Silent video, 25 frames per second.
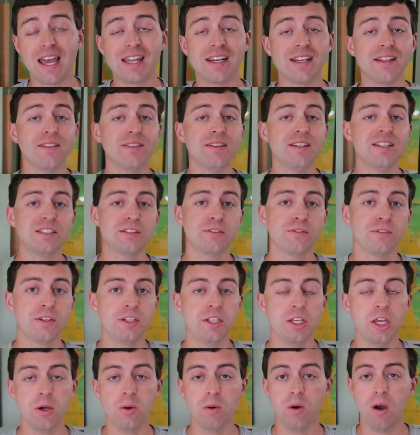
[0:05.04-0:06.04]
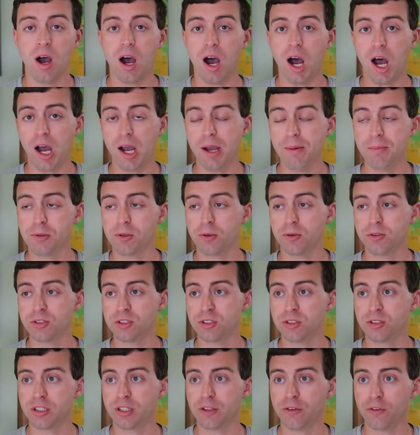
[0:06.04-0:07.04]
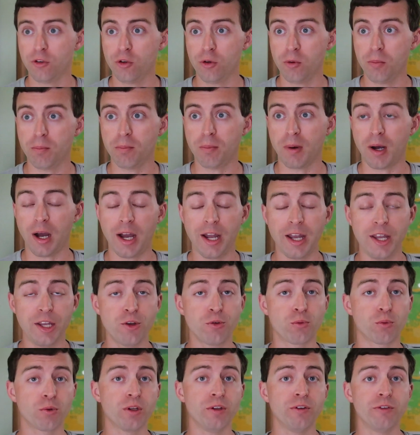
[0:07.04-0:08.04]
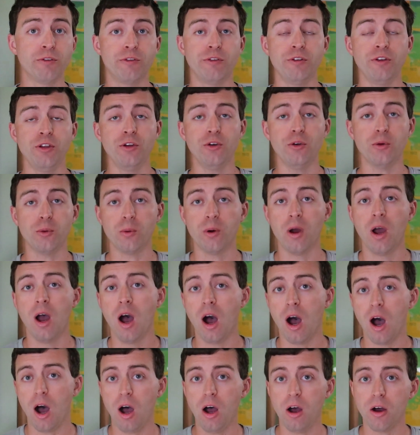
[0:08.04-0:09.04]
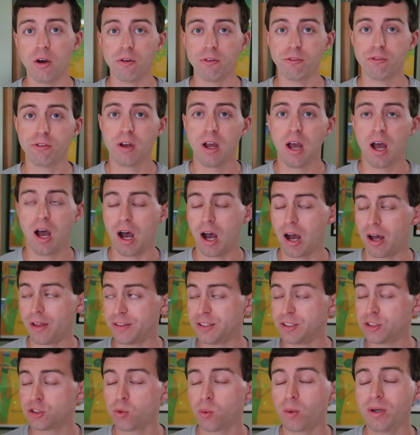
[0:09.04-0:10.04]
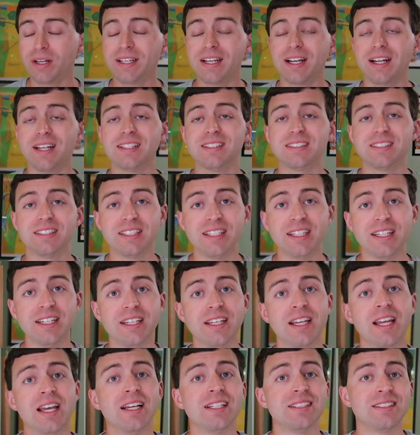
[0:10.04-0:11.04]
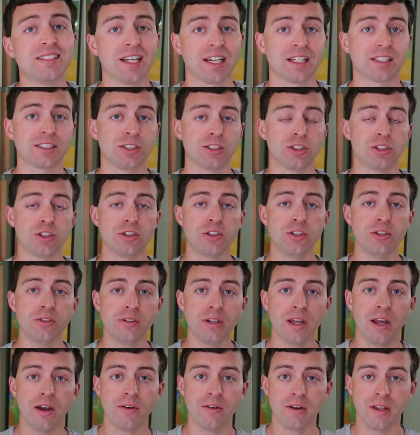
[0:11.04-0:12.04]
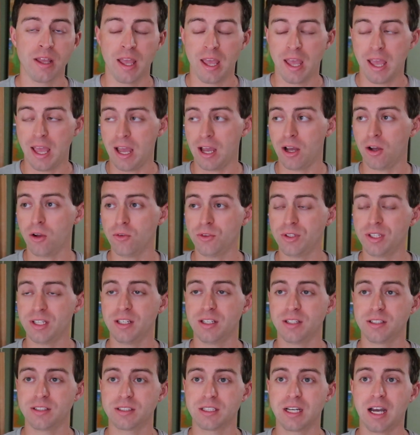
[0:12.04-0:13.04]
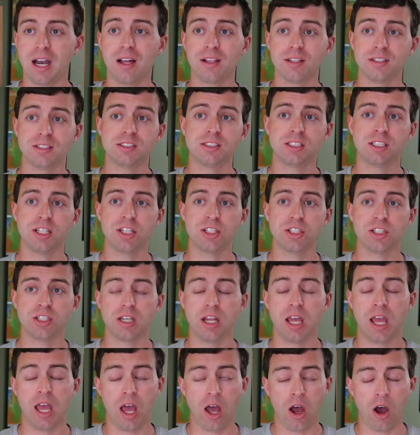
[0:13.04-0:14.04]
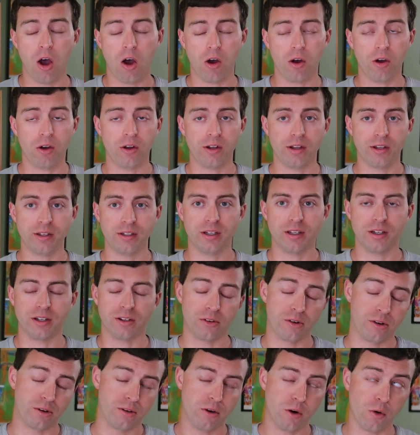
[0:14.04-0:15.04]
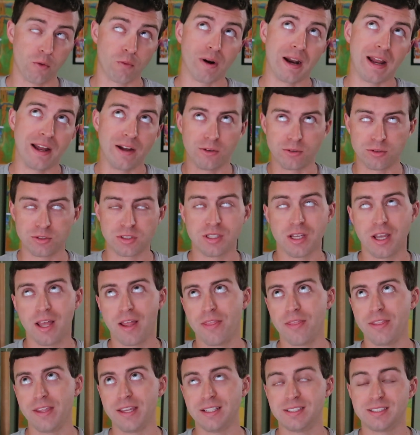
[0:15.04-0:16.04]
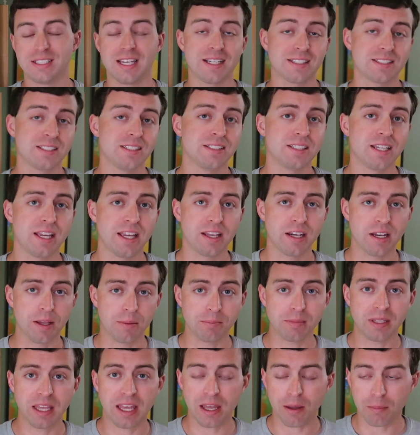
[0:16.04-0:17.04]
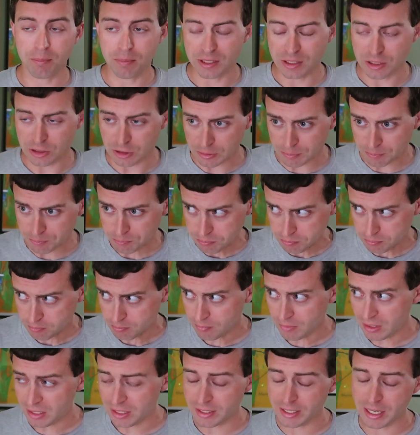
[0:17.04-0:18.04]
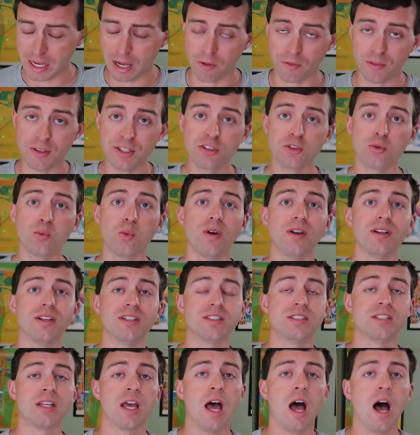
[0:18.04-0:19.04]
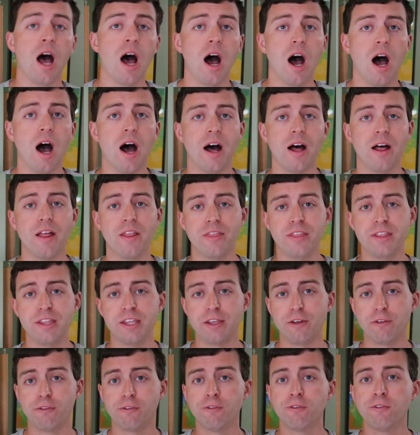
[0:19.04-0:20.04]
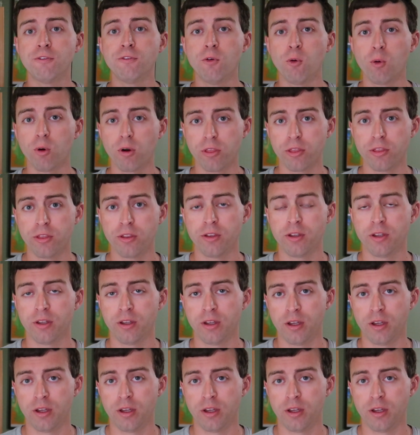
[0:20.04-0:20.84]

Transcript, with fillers: and in this video I'm going to give you my review of the 2019 Texas Shootout held in College Station on or around the Texas A&M campus. Now this was the fourth